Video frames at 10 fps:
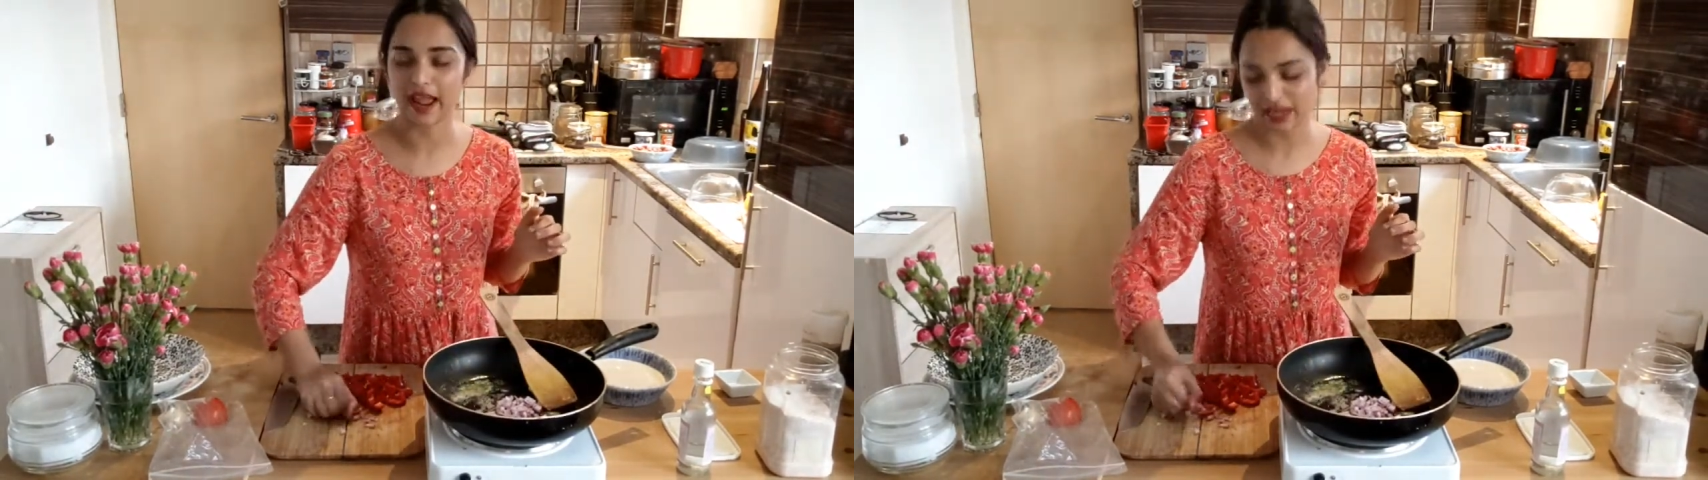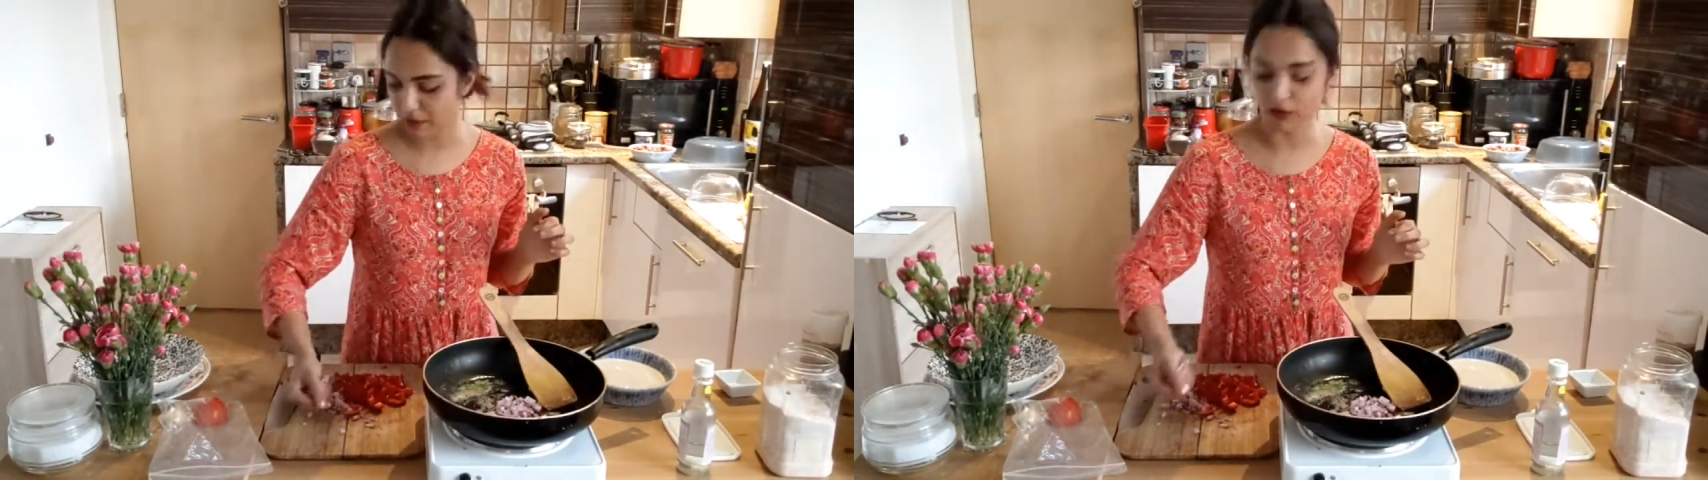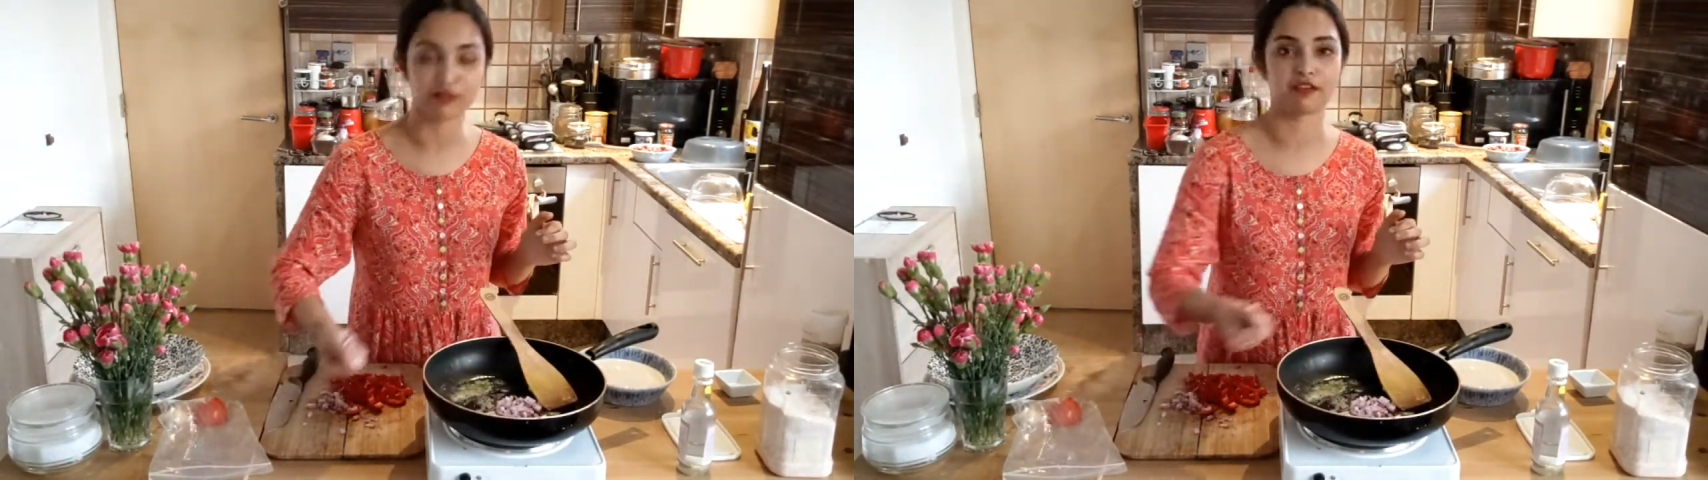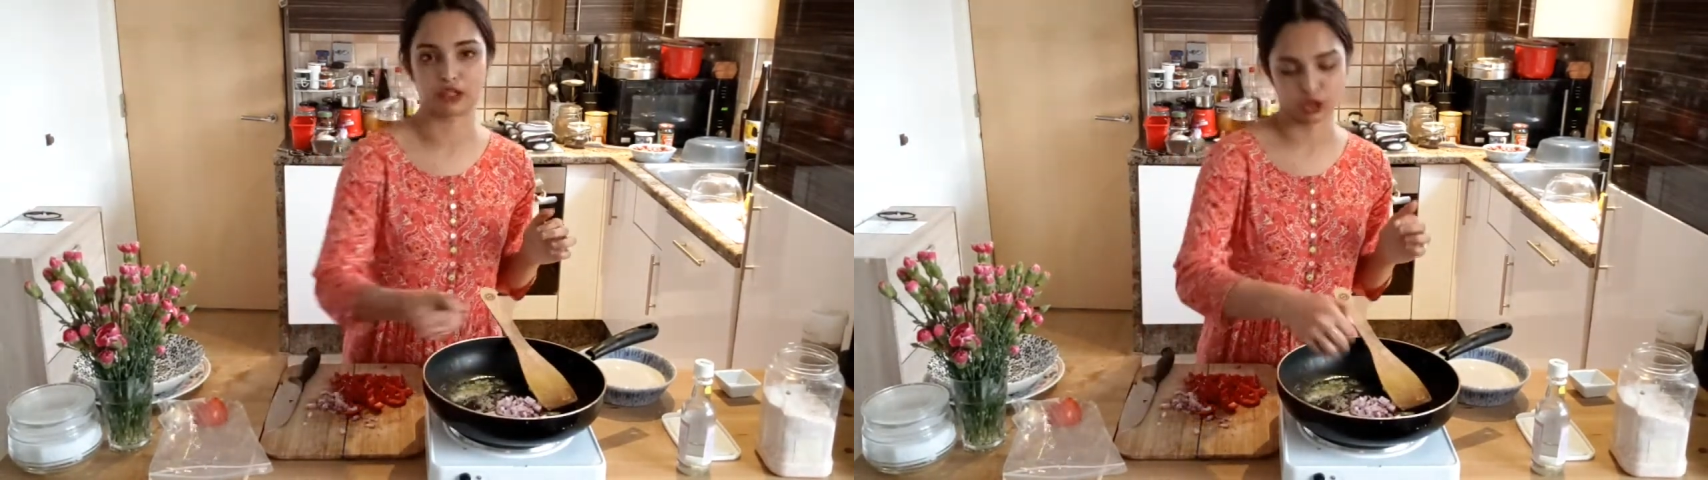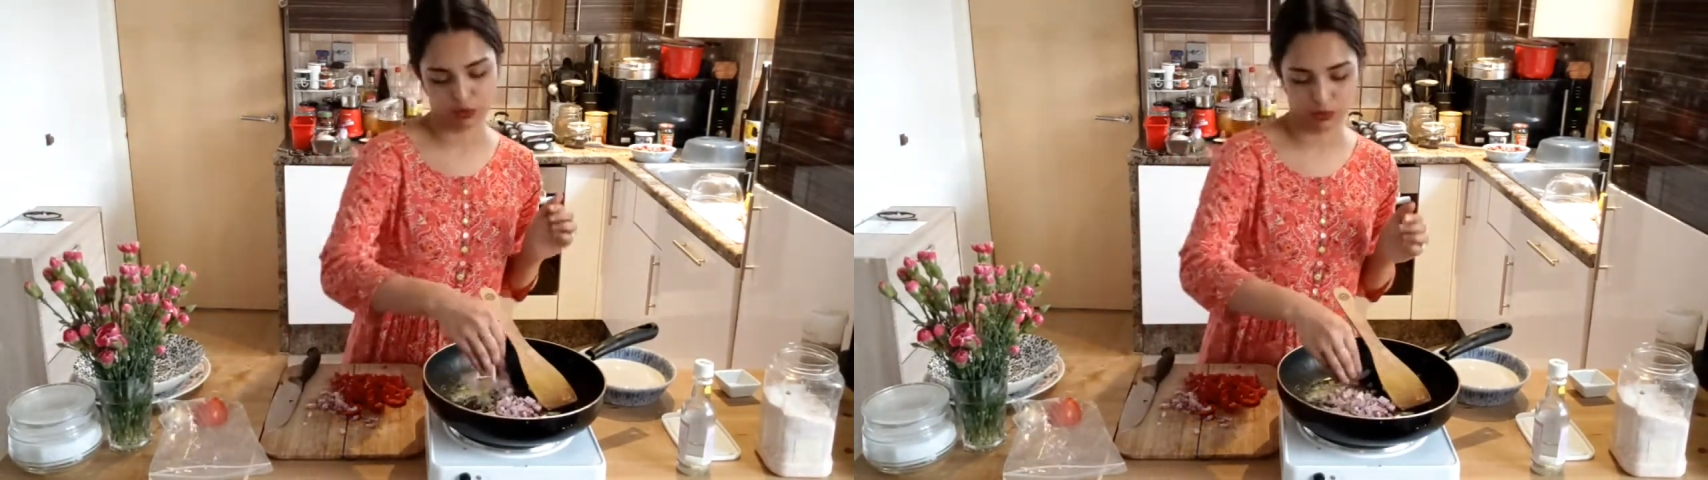any part of the
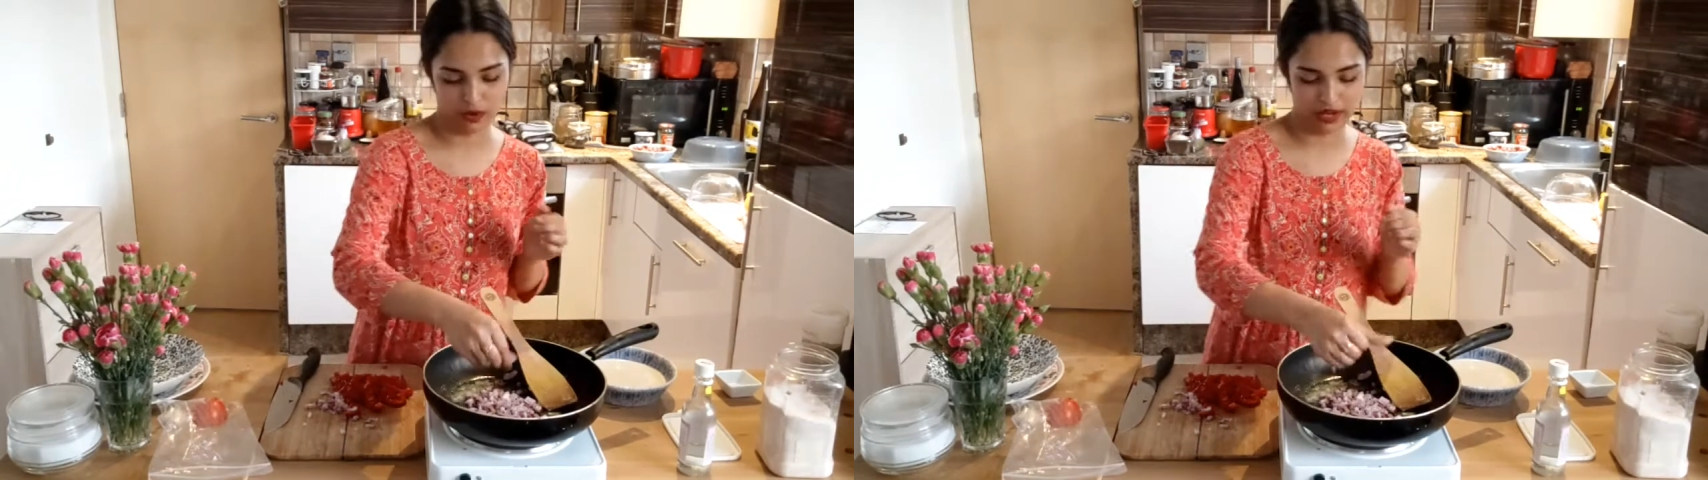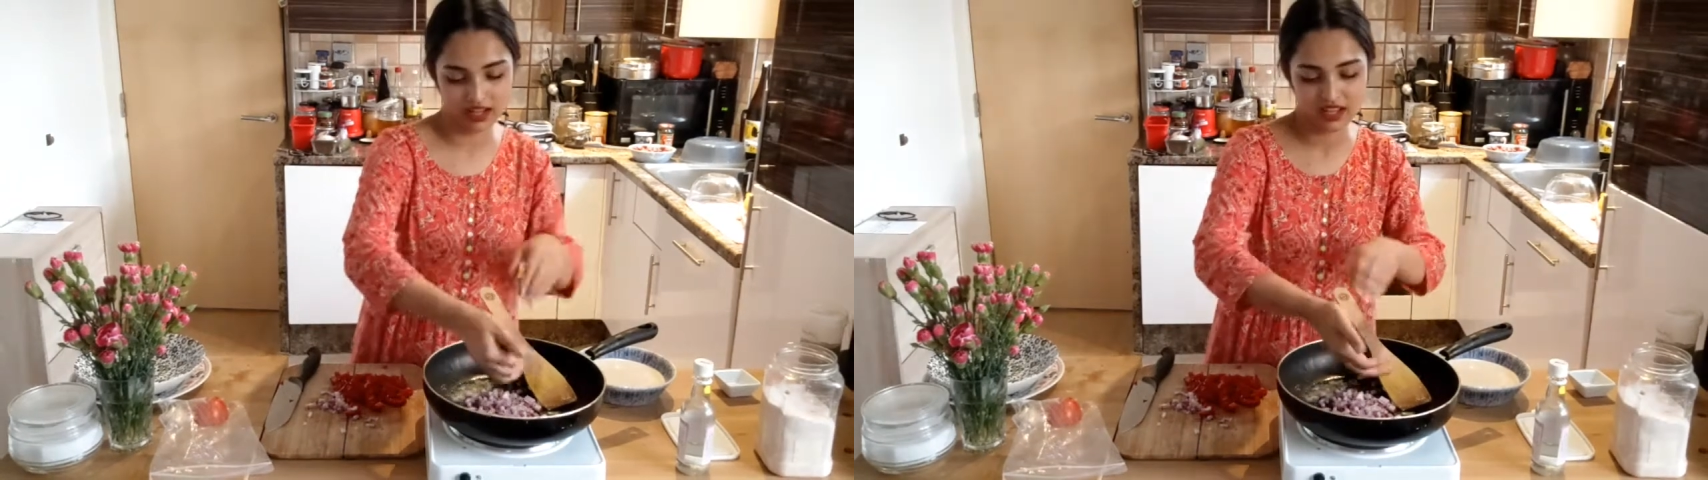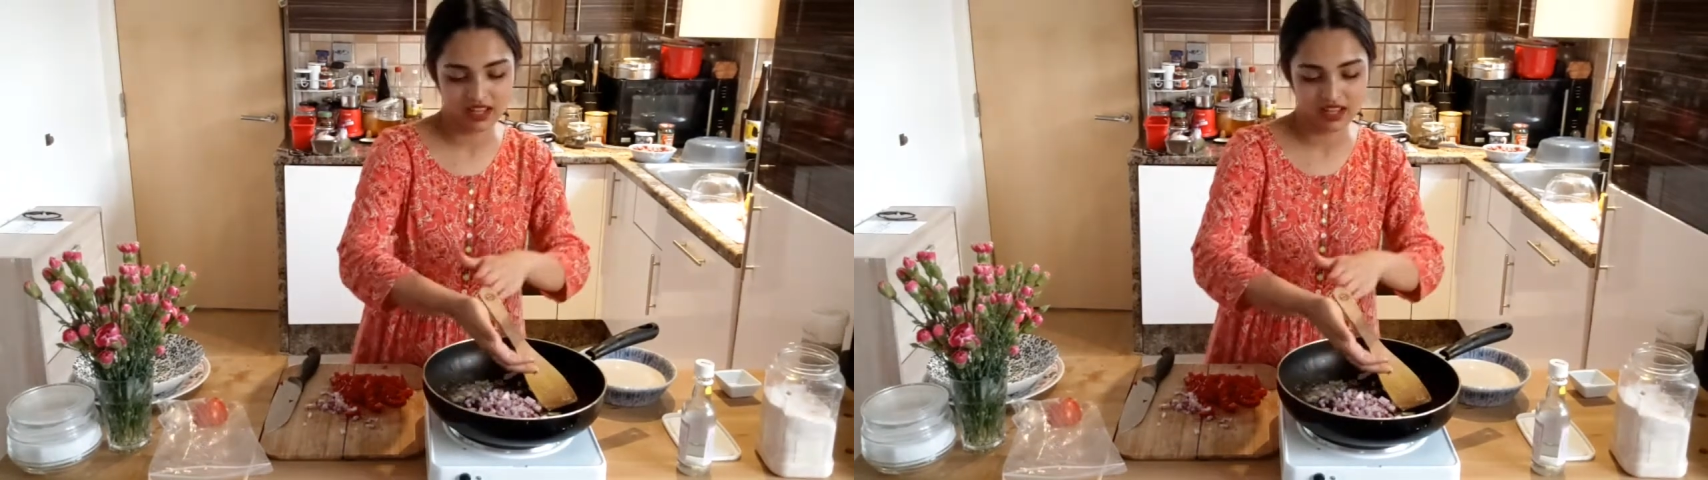vegetable away.